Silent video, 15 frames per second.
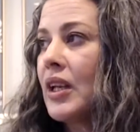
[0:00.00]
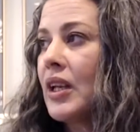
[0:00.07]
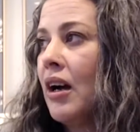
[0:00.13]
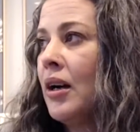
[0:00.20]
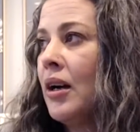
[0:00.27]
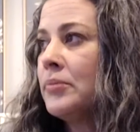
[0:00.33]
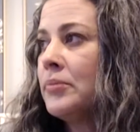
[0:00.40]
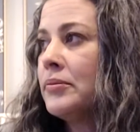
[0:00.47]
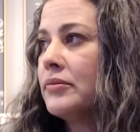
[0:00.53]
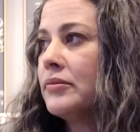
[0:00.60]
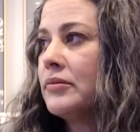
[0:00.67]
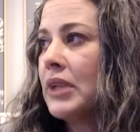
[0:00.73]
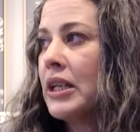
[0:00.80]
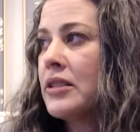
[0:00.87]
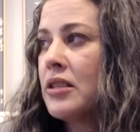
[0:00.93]

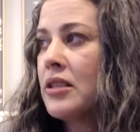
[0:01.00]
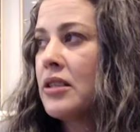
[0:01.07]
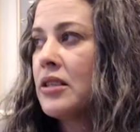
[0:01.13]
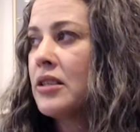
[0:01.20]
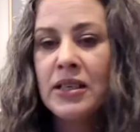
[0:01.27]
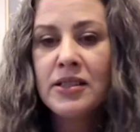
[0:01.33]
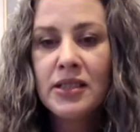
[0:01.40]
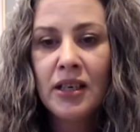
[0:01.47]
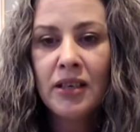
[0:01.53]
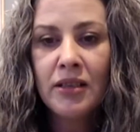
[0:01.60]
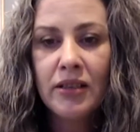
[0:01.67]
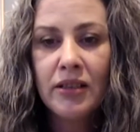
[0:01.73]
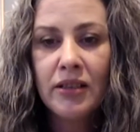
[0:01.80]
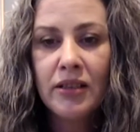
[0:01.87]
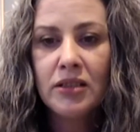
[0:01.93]
I took
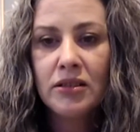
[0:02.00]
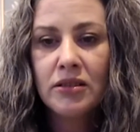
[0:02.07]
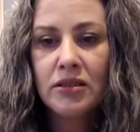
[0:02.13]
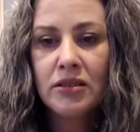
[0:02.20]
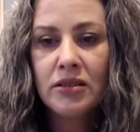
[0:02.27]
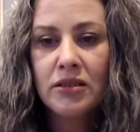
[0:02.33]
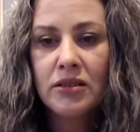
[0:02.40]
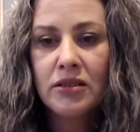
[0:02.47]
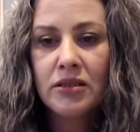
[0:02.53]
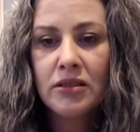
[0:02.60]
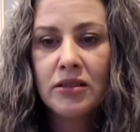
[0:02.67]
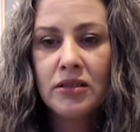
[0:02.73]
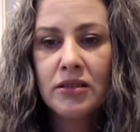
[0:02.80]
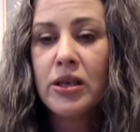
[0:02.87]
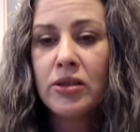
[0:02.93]
medicine that my sister
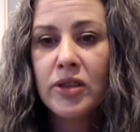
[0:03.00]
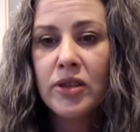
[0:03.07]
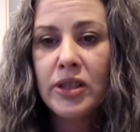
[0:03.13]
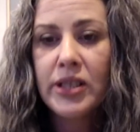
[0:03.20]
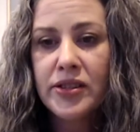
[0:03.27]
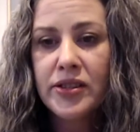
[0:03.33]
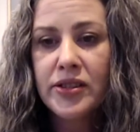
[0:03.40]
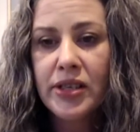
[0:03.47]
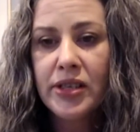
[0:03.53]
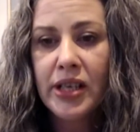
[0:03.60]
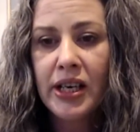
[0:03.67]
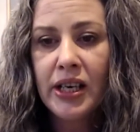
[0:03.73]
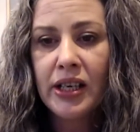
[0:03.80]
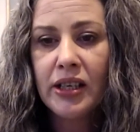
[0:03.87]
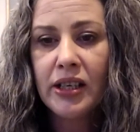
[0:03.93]
brought over
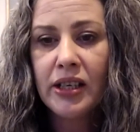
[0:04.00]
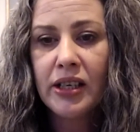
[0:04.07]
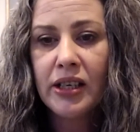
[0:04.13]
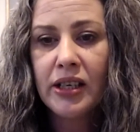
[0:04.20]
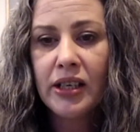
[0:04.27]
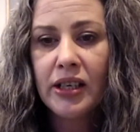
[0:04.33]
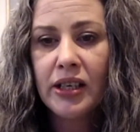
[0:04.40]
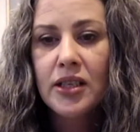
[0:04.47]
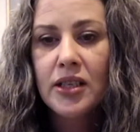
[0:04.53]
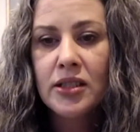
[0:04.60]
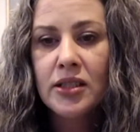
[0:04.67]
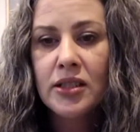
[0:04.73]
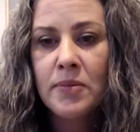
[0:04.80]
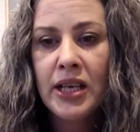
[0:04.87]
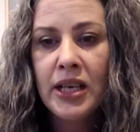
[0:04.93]
yesterday,
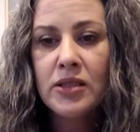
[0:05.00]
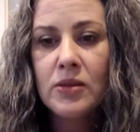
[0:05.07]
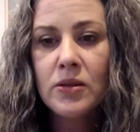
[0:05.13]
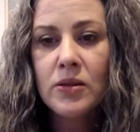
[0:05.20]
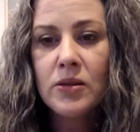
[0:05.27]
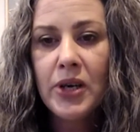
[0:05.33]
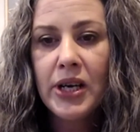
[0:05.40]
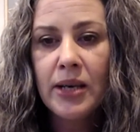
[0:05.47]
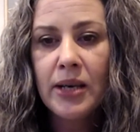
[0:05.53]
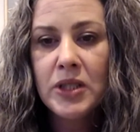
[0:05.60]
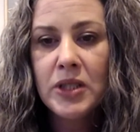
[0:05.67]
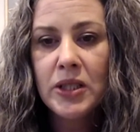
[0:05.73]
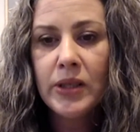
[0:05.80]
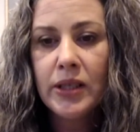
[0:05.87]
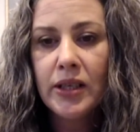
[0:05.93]
some nasal spray. I'm
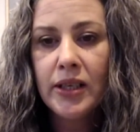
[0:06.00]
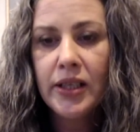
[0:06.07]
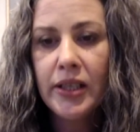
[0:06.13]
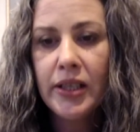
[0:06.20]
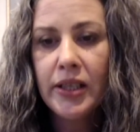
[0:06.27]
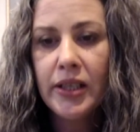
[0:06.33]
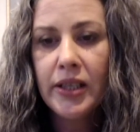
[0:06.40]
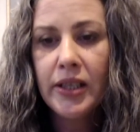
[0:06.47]
doing good.